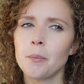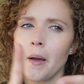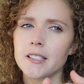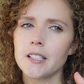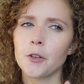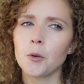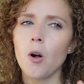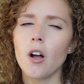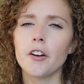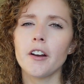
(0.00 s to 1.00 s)
micellar
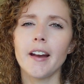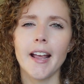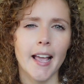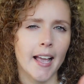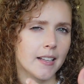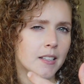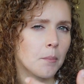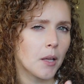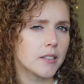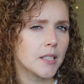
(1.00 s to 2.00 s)
water and a
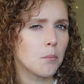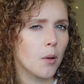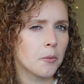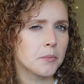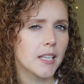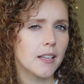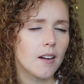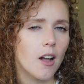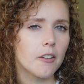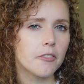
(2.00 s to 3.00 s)
melting balm to get it
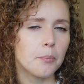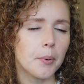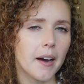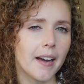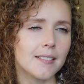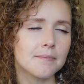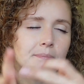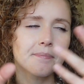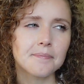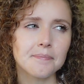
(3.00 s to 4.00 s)
off, but
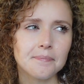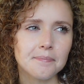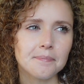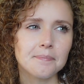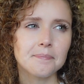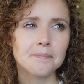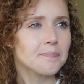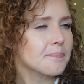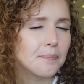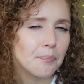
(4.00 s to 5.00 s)

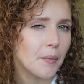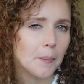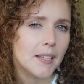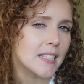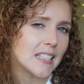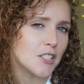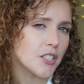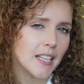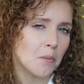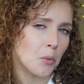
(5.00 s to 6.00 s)
maybe because I just
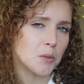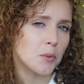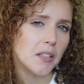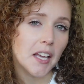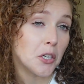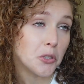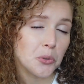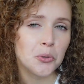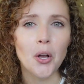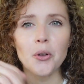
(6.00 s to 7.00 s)
had multiple layers,
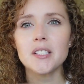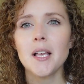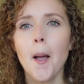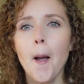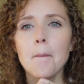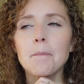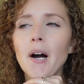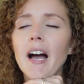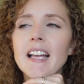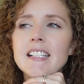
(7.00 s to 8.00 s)
who knows.
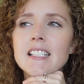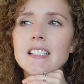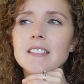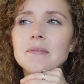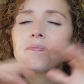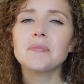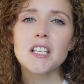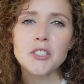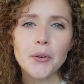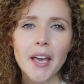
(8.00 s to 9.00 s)
But
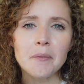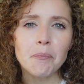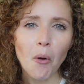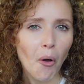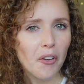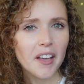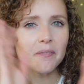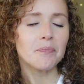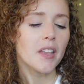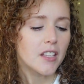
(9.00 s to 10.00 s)
it's okay, all
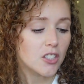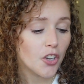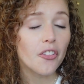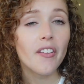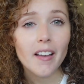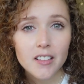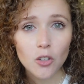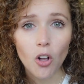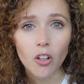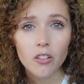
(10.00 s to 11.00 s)
good. So that is
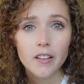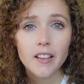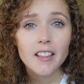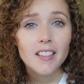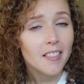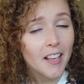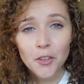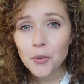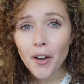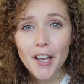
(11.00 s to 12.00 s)
all. Thank
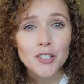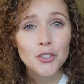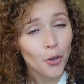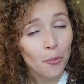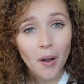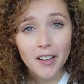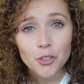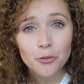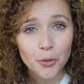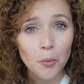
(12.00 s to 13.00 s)
you guys so
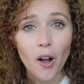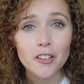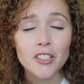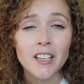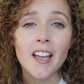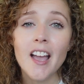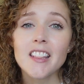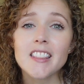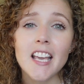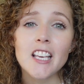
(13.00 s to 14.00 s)
much for watching.
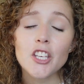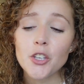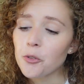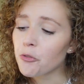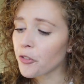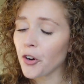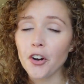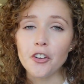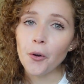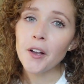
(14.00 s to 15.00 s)
Thank you
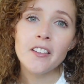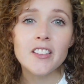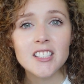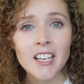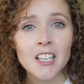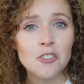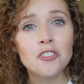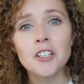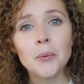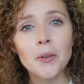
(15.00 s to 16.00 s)
for going on this tiny
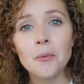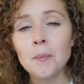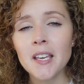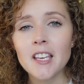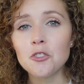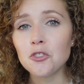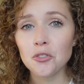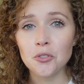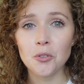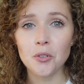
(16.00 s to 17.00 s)
journey with me
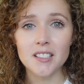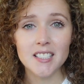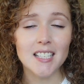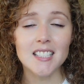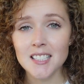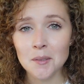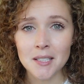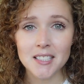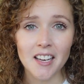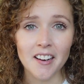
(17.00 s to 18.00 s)
to test this
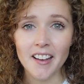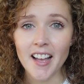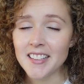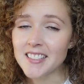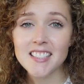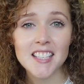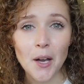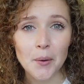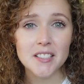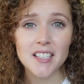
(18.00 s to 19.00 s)
mascara and see
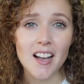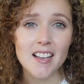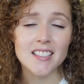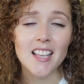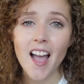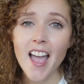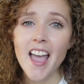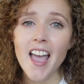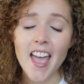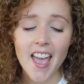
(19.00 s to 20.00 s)
how it does.
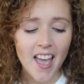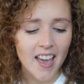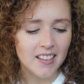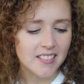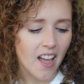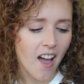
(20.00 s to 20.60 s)
And